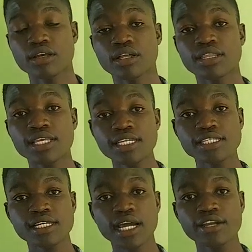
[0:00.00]

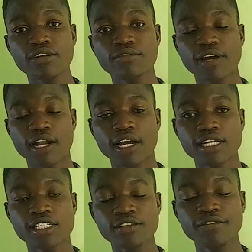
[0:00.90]
This kind of an
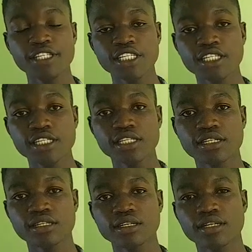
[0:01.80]
activity
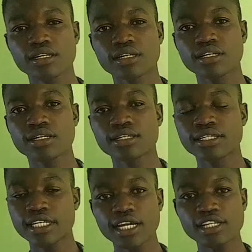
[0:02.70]

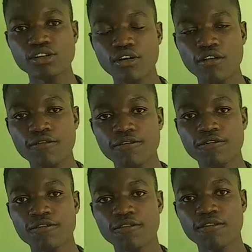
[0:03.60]
triggers off
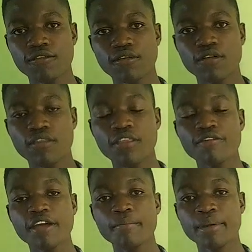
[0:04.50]
the
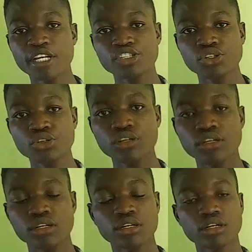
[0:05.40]

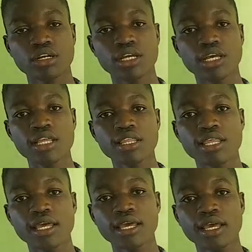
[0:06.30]
vibration in
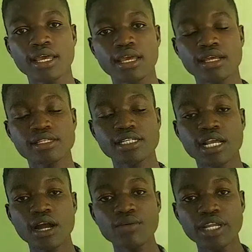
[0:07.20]
the
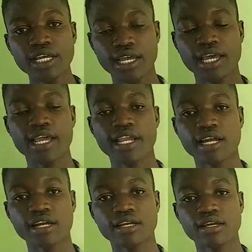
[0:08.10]
surrounding area,
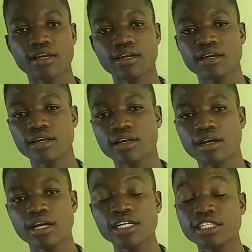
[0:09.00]

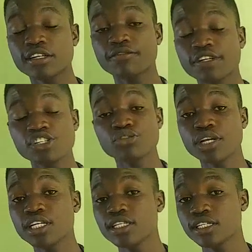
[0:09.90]
and it
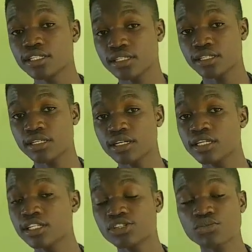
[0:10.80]
eventually
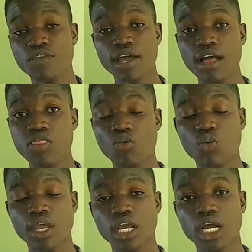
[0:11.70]
leads to the earthquake.